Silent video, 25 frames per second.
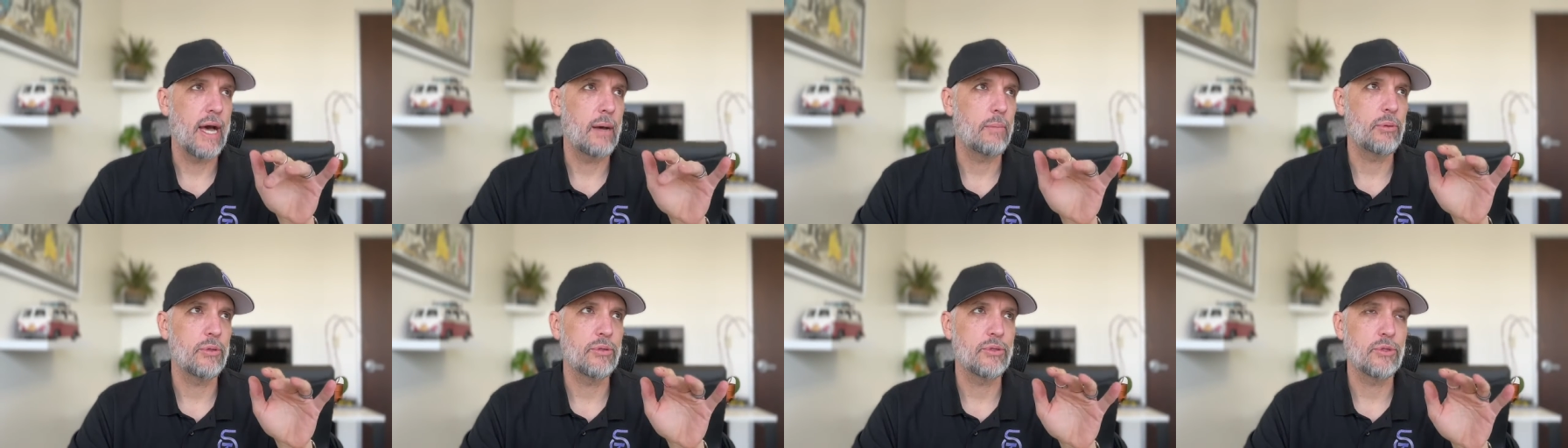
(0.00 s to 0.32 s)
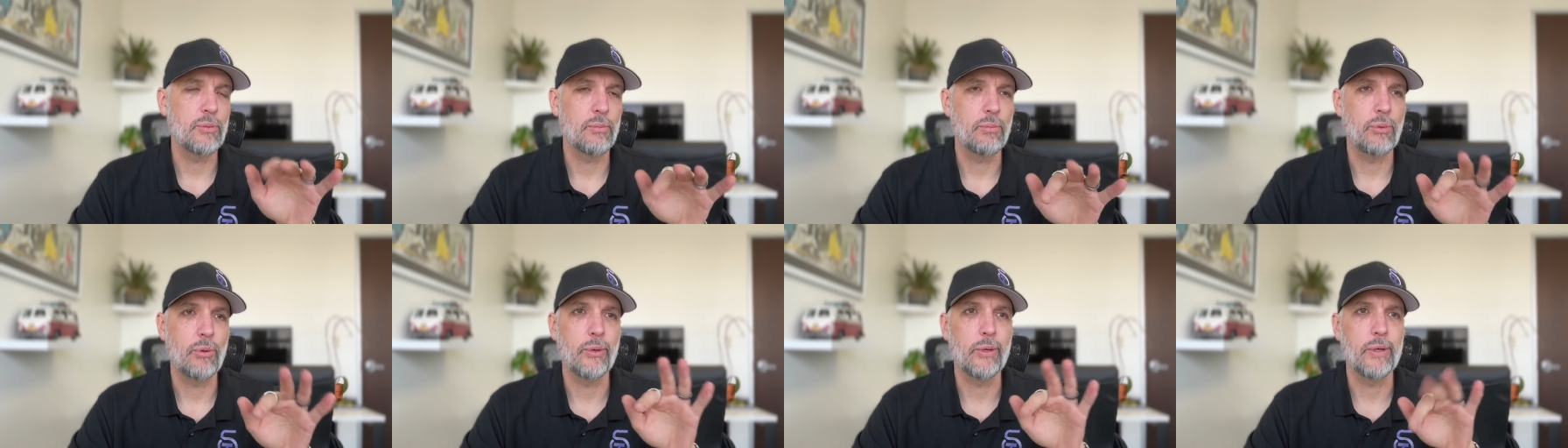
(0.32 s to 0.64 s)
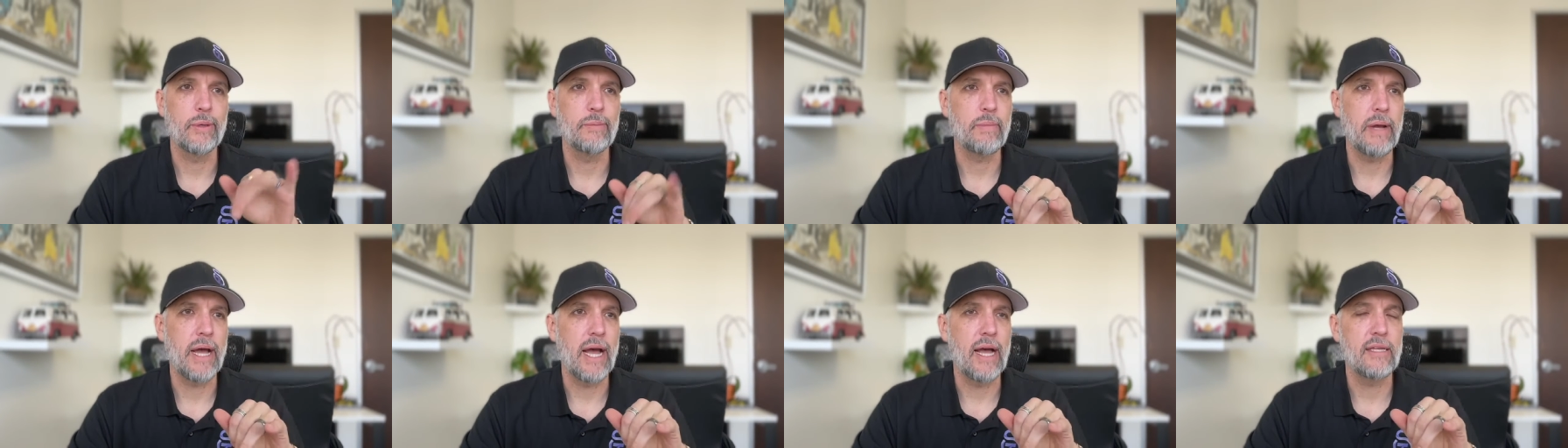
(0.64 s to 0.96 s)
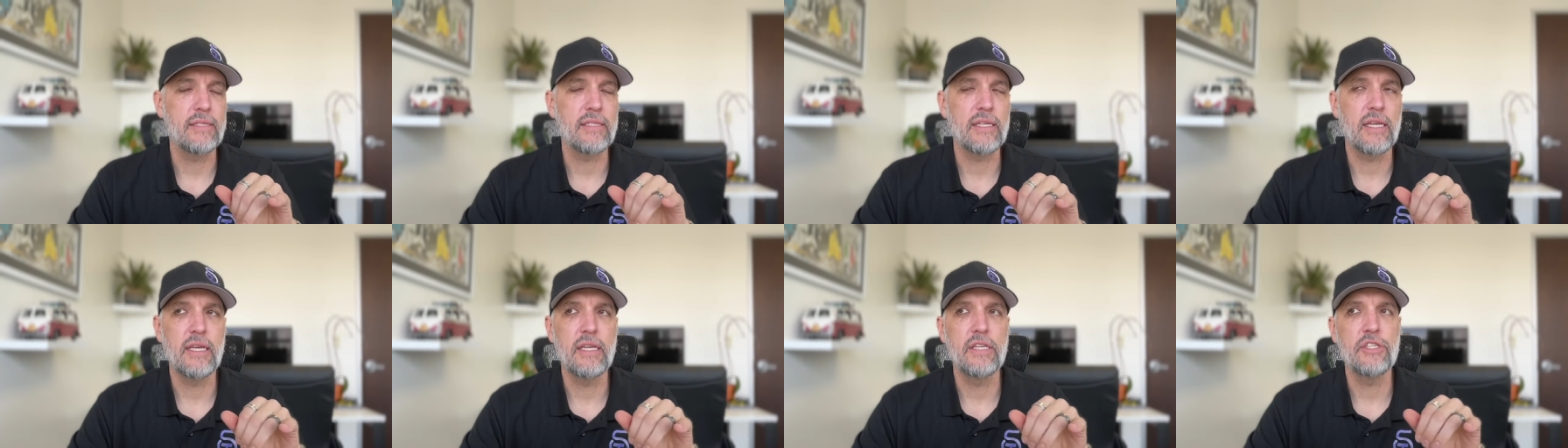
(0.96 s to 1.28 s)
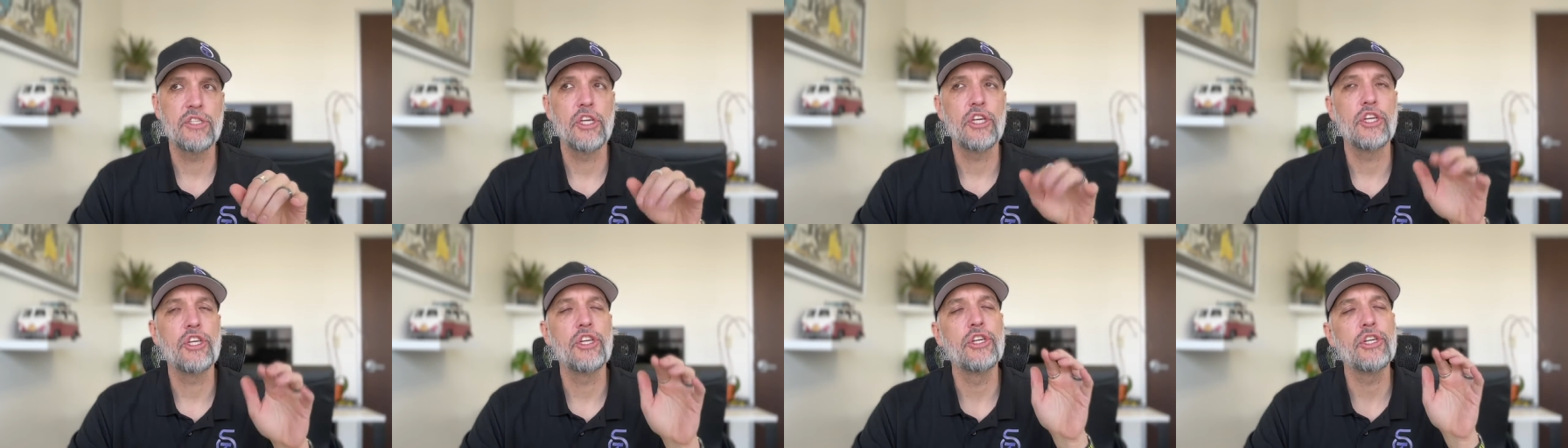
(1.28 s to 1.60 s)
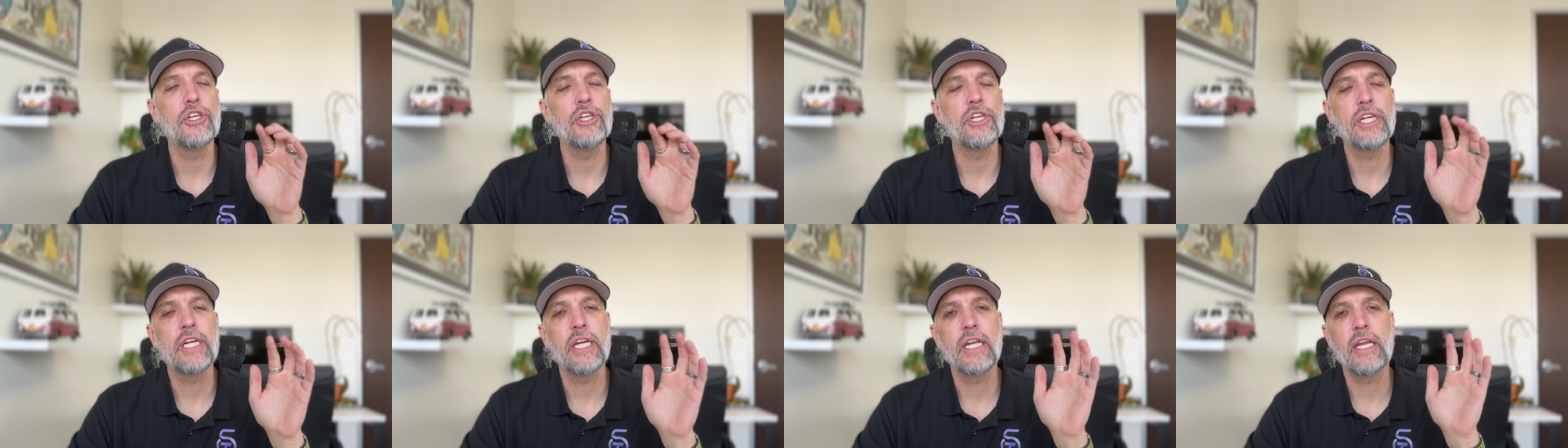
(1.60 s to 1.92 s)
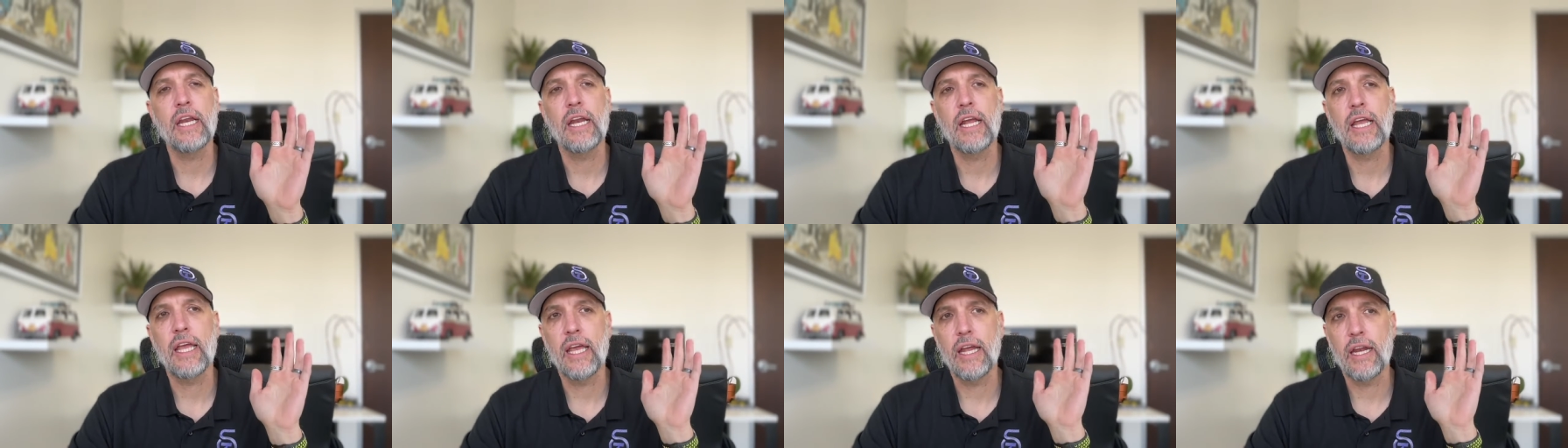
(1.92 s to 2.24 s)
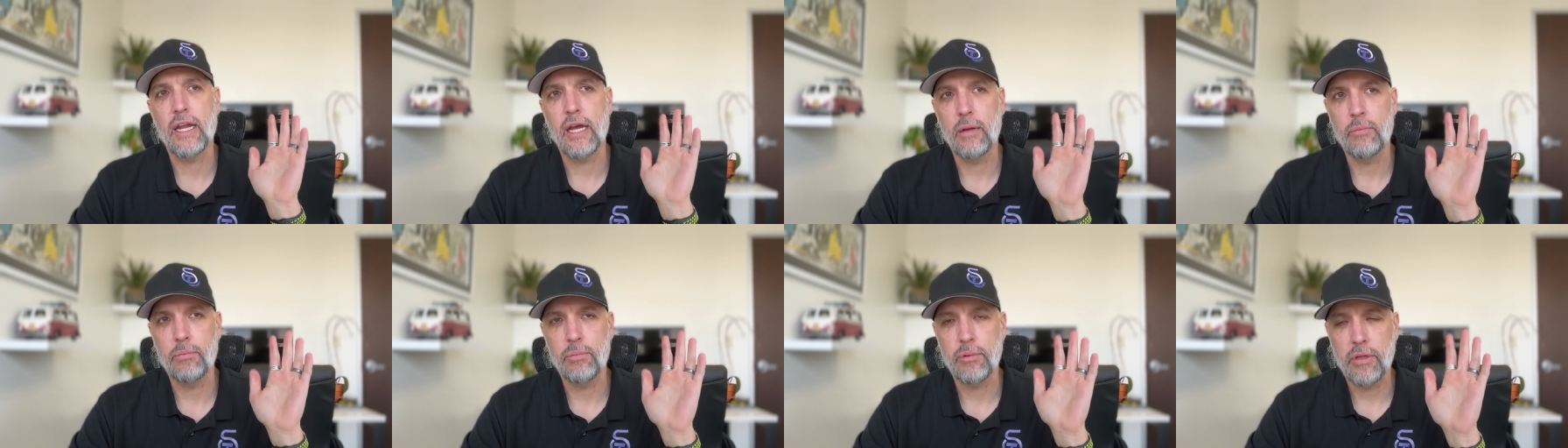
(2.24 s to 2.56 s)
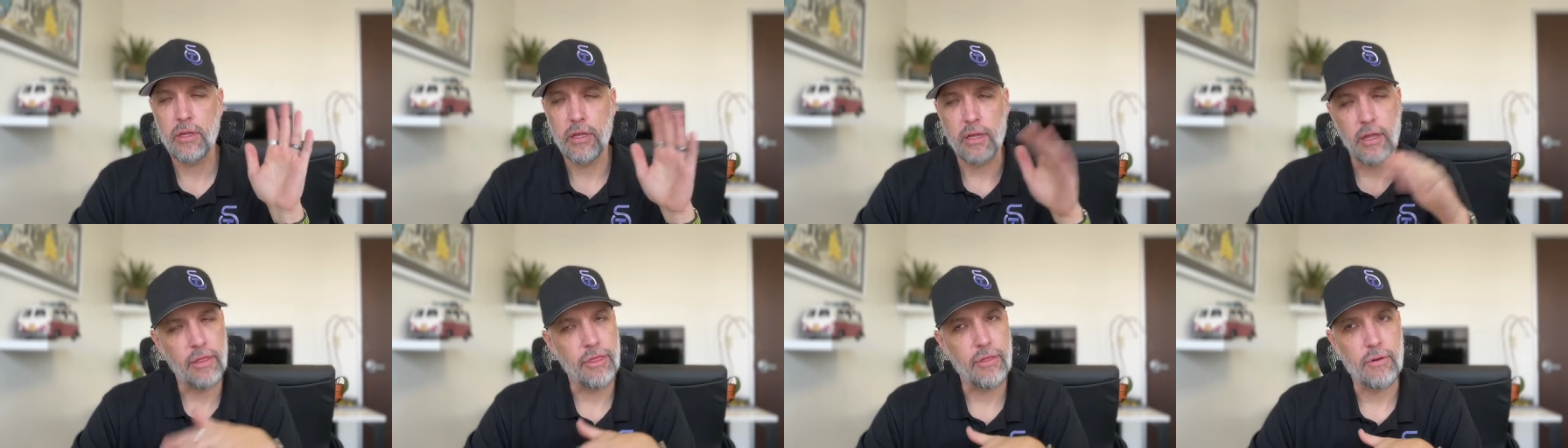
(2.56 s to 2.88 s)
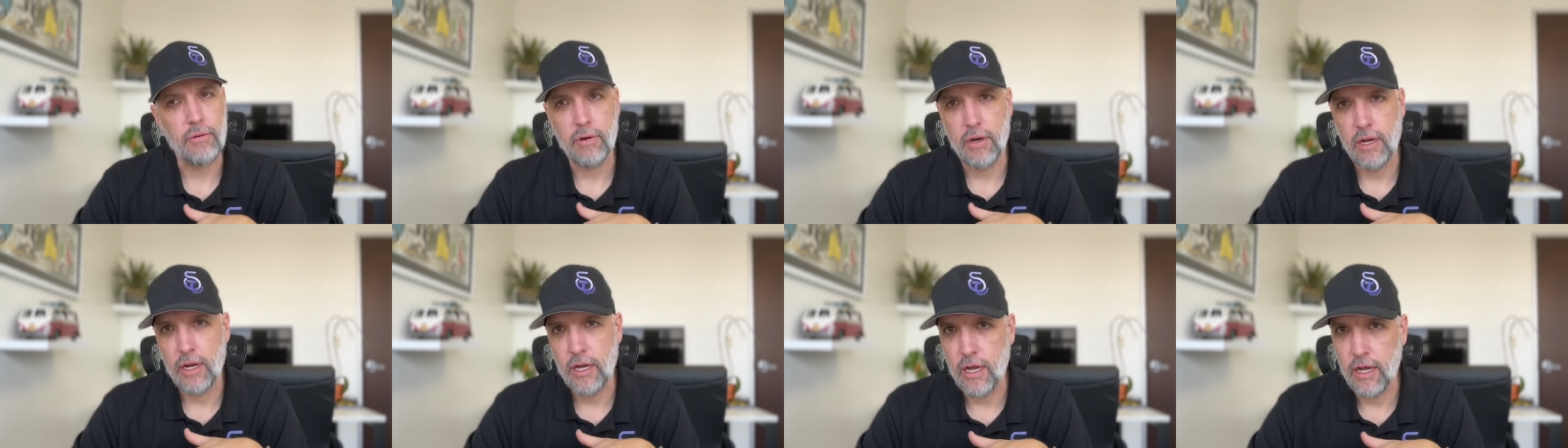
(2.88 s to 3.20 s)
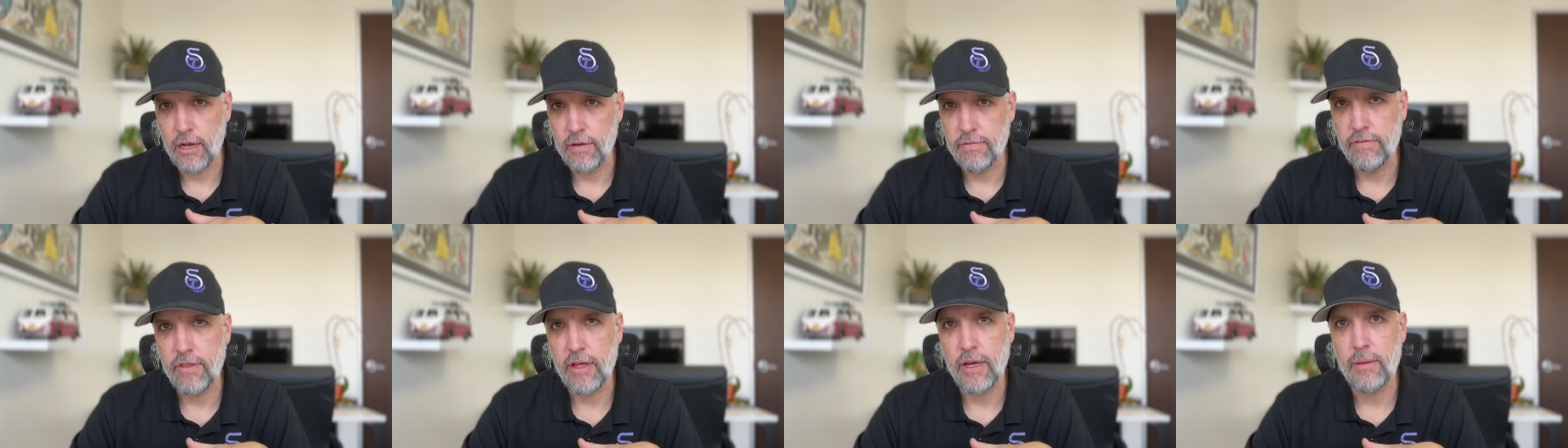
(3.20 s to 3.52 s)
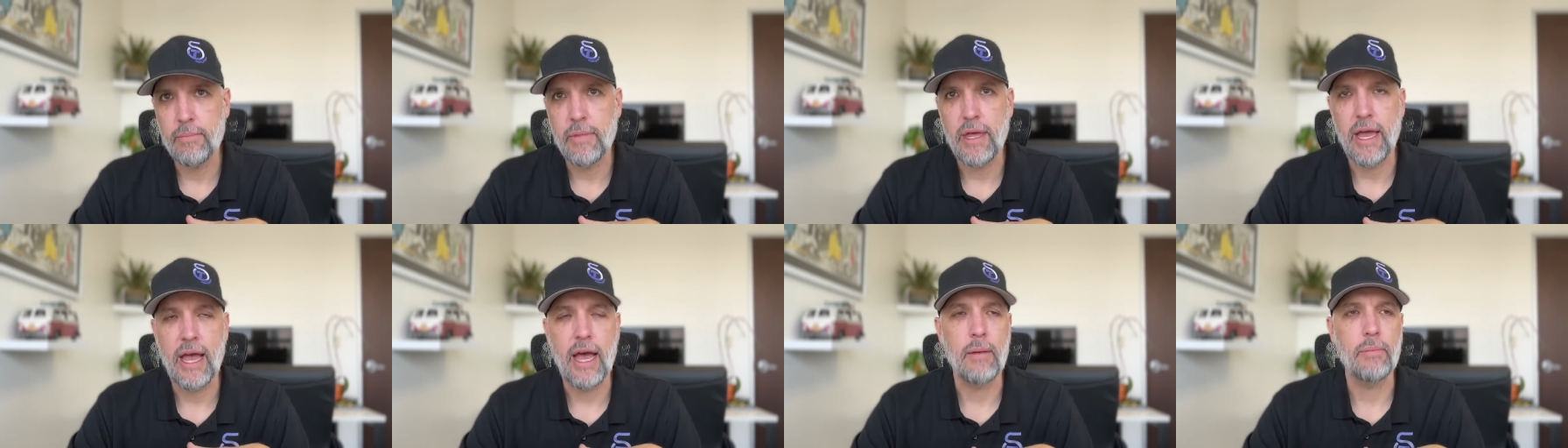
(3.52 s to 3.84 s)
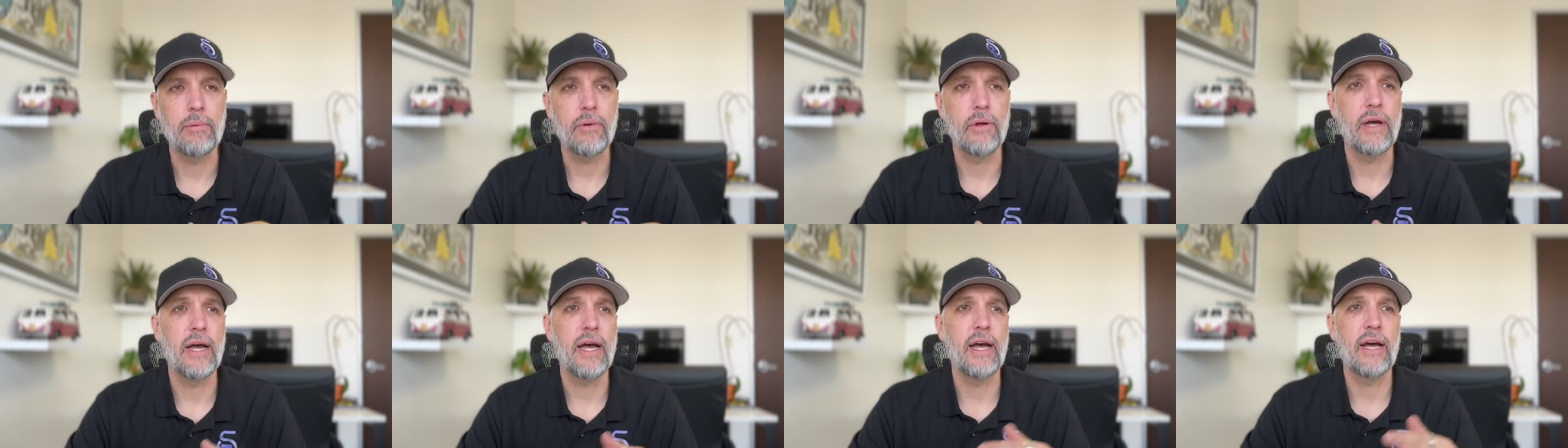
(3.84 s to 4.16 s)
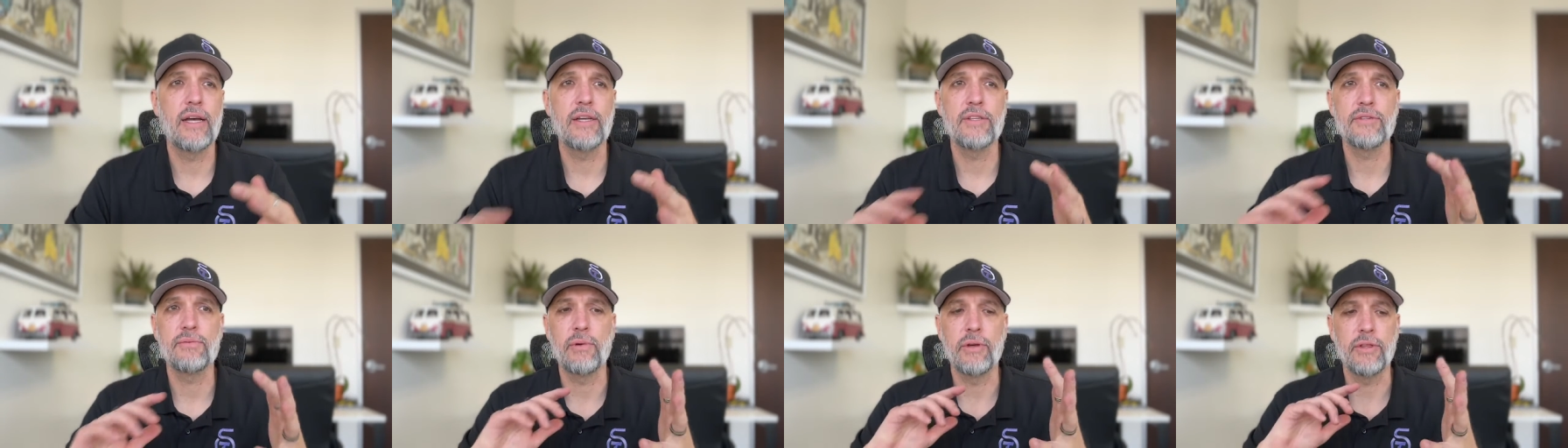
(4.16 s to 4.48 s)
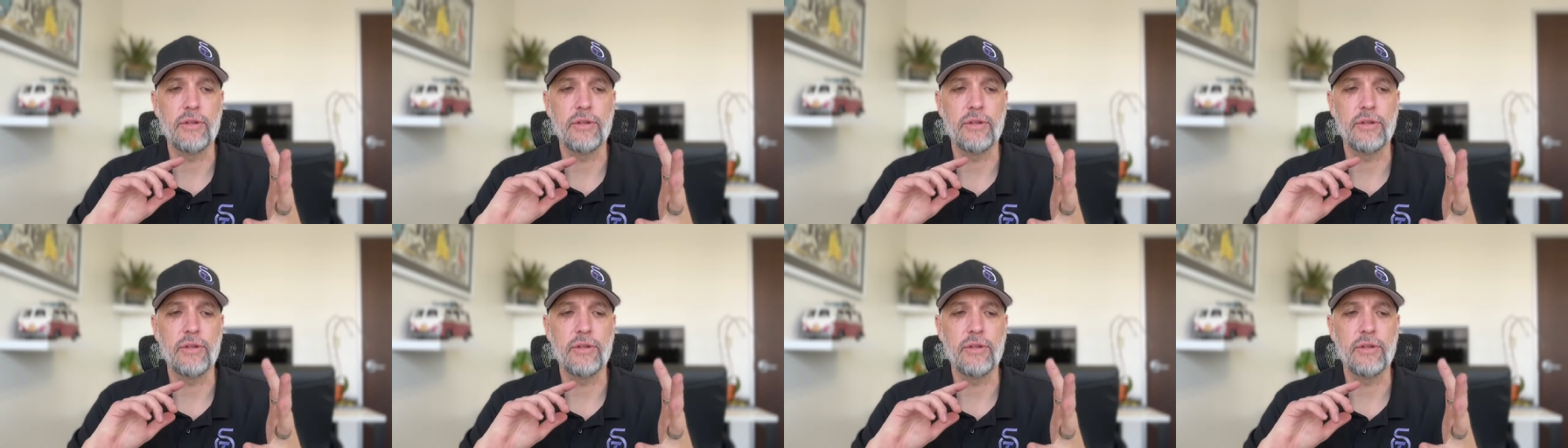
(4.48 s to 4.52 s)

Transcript: Apple support passkeys, you're going to get a plethora of them that Apple has,